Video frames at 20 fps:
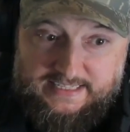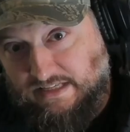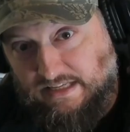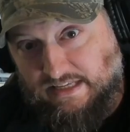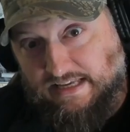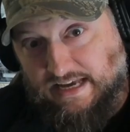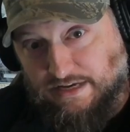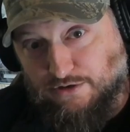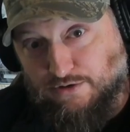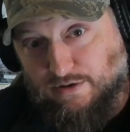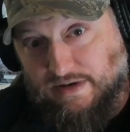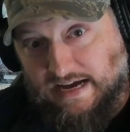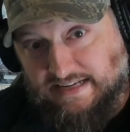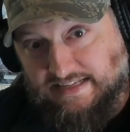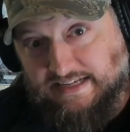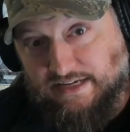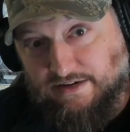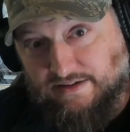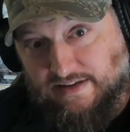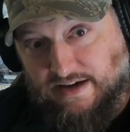Yeah, you
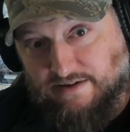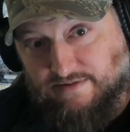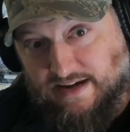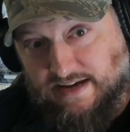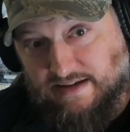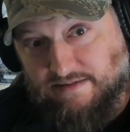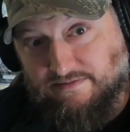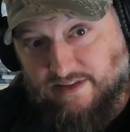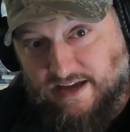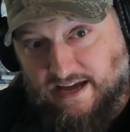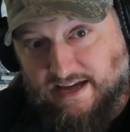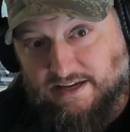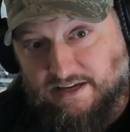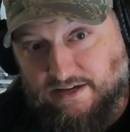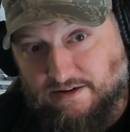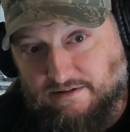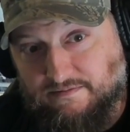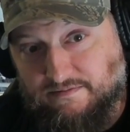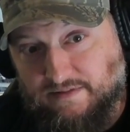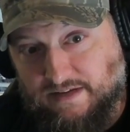guys hear that, right? Thank
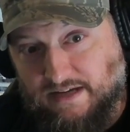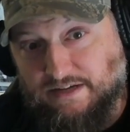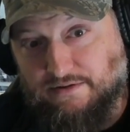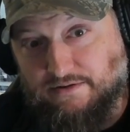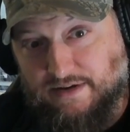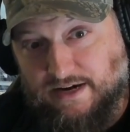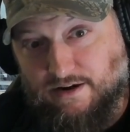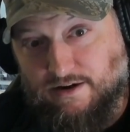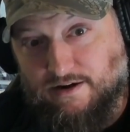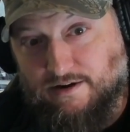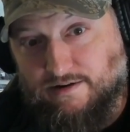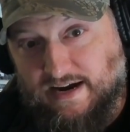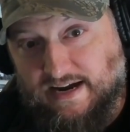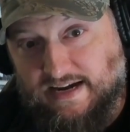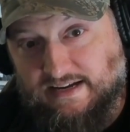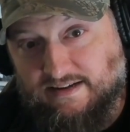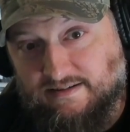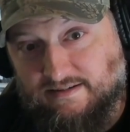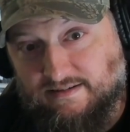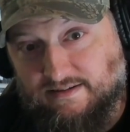you. Yeah, you hear it,
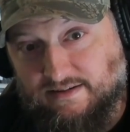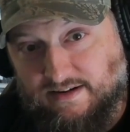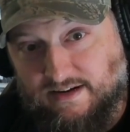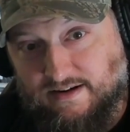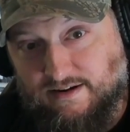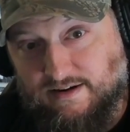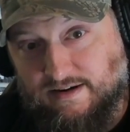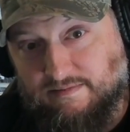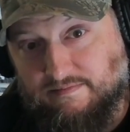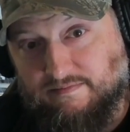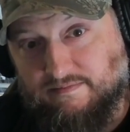right? You hear it?